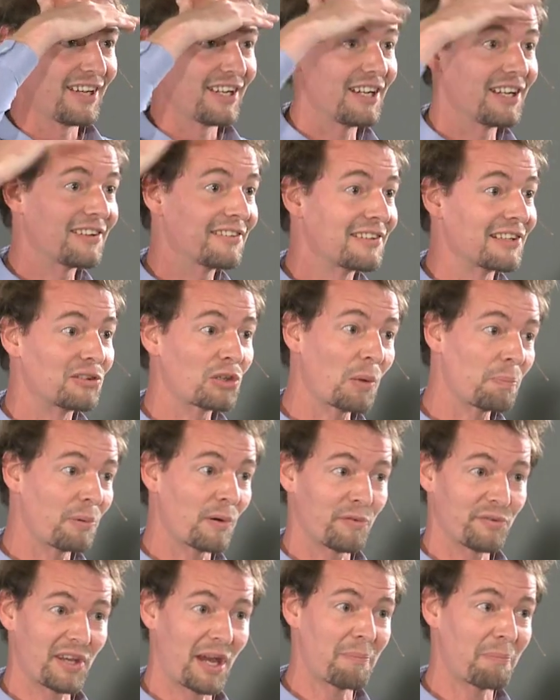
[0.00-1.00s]
It's the top
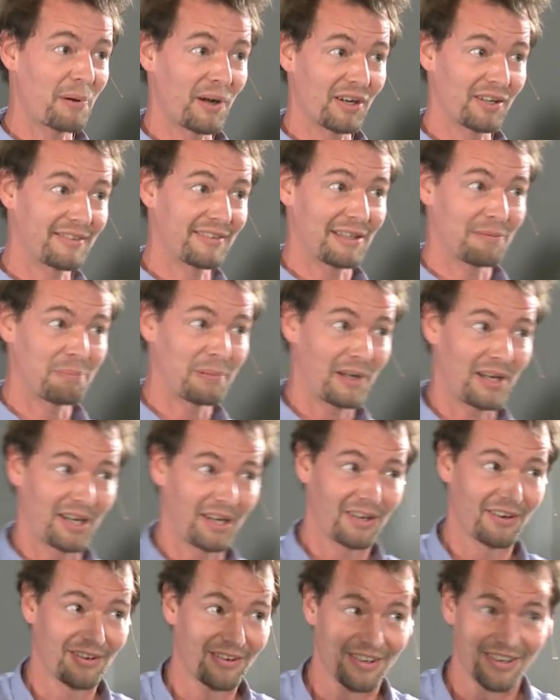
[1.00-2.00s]
of the Empire State Building.